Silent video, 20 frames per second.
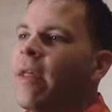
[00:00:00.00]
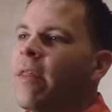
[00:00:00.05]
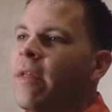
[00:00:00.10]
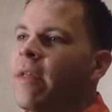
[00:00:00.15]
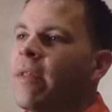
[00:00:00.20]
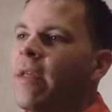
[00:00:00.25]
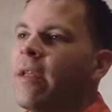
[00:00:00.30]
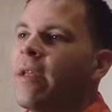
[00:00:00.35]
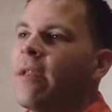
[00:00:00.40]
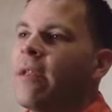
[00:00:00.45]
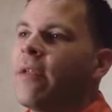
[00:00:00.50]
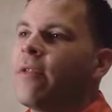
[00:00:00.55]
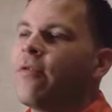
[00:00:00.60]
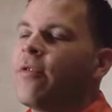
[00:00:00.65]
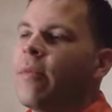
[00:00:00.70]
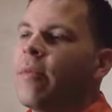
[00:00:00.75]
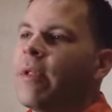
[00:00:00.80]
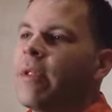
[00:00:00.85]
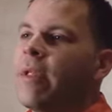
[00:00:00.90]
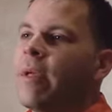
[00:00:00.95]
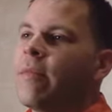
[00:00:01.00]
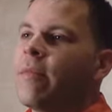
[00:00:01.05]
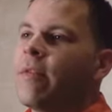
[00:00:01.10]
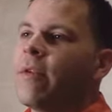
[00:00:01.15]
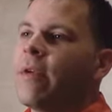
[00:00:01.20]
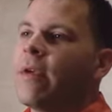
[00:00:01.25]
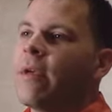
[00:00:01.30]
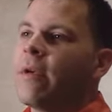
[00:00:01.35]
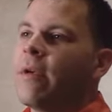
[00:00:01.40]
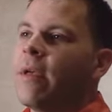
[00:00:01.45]
and I think that attributed him
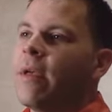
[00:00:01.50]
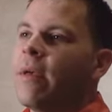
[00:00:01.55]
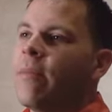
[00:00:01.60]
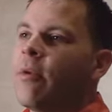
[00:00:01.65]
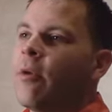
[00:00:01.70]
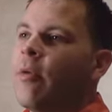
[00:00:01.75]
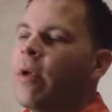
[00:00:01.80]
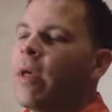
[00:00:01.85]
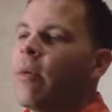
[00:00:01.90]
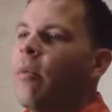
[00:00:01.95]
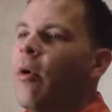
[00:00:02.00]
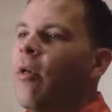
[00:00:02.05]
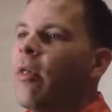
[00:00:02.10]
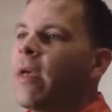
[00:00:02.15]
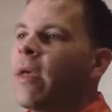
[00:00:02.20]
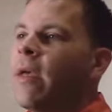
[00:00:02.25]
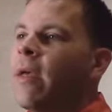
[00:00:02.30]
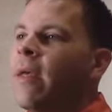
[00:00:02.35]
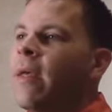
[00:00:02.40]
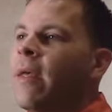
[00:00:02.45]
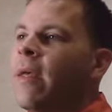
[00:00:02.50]
to him quitting bowling